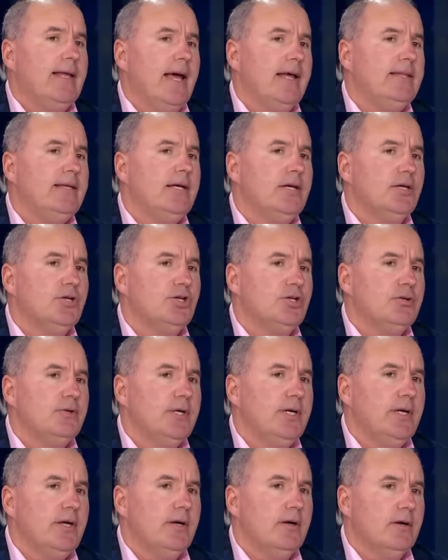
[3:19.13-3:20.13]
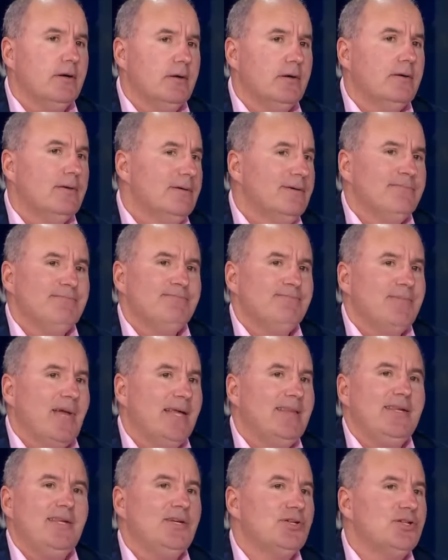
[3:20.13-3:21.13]
And, and the issue swing. here.
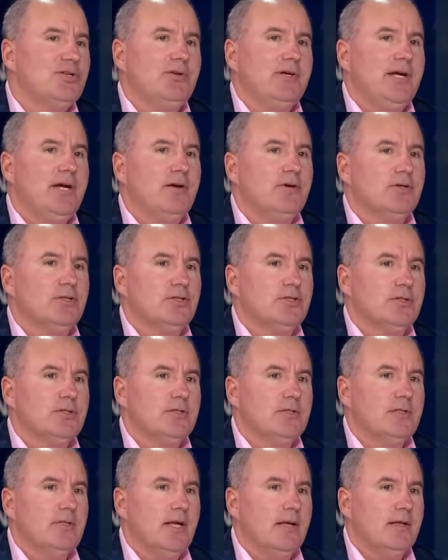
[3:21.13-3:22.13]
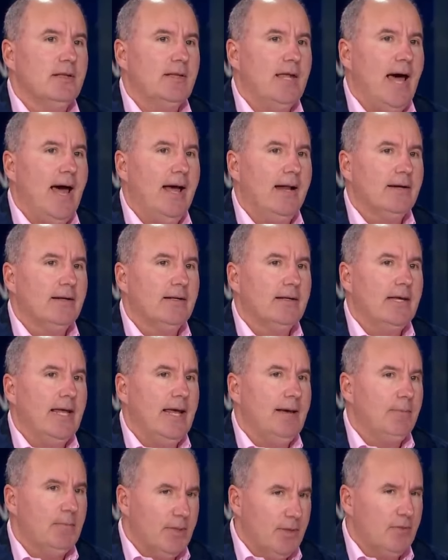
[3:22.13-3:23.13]
And the issue here is just th- that
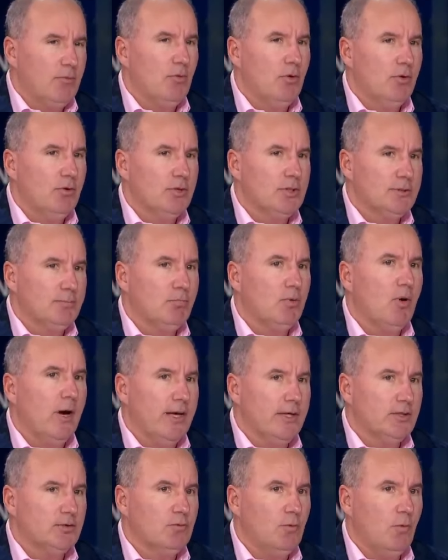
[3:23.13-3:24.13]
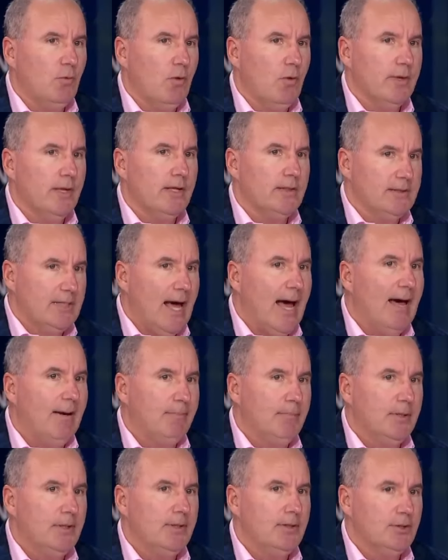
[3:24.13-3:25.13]
Game of Thrones price war that's
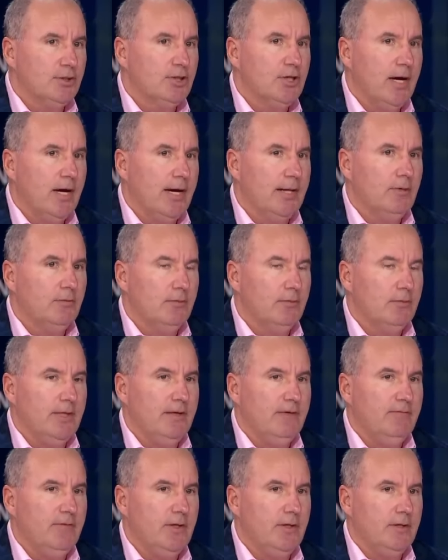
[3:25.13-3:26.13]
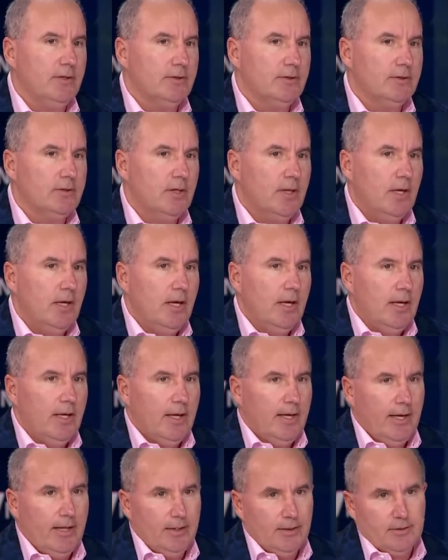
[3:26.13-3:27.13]
happened in China with EVs
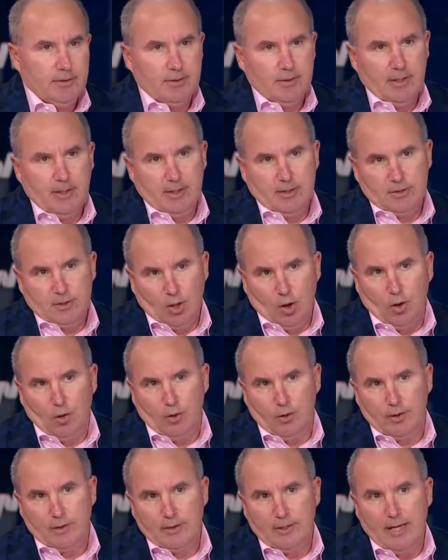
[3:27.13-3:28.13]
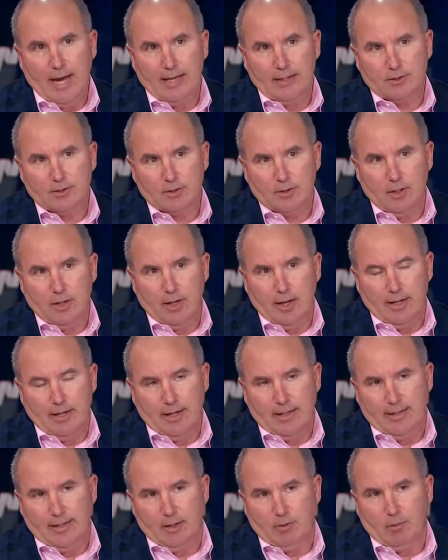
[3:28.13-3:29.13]
it's it's hurt Tesla,
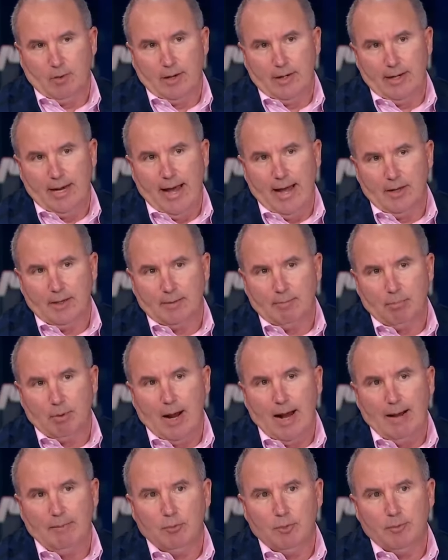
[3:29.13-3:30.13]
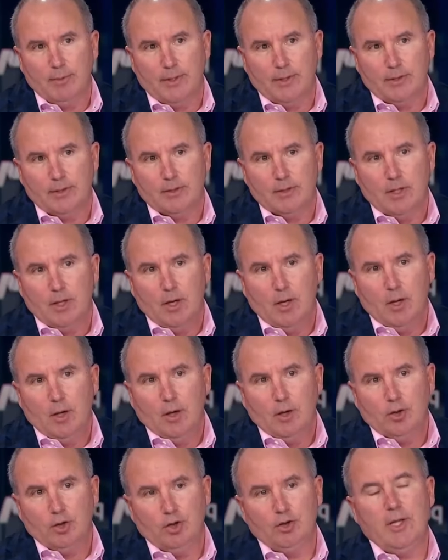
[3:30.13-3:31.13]
and I think right now the problem is,
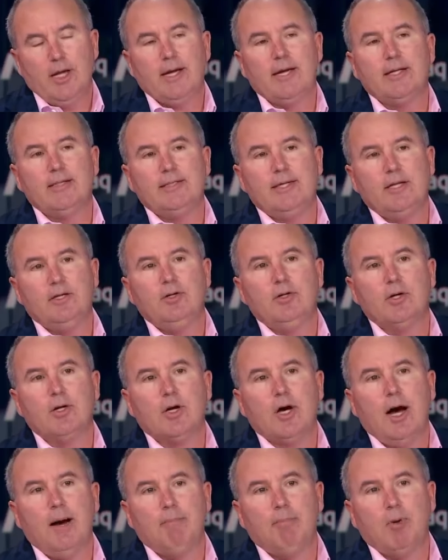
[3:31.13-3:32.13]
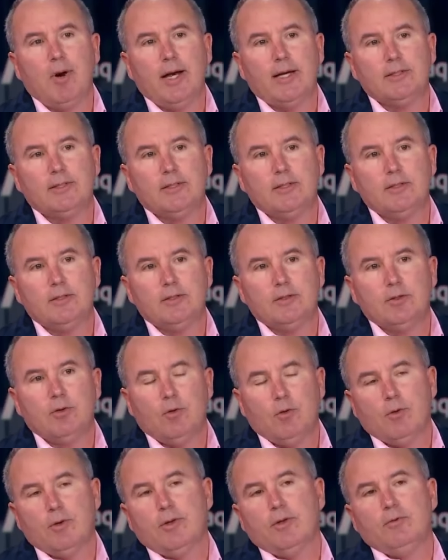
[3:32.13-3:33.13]
do they continue to cut prices,
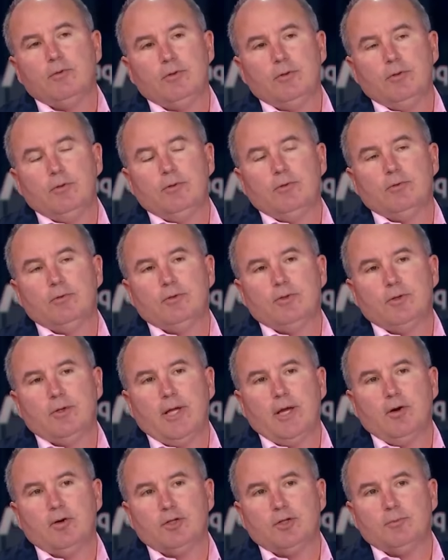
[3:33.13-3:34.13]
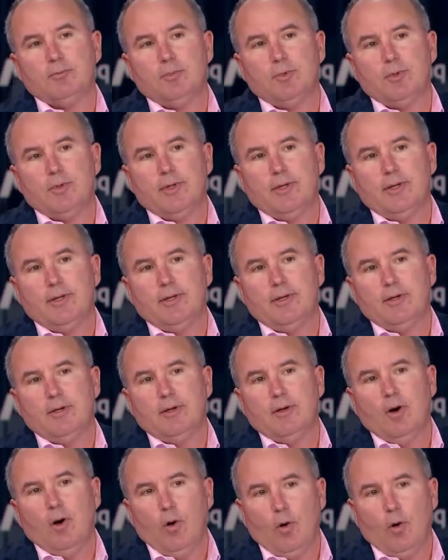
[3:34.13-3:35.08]
or, the, or do they ultimately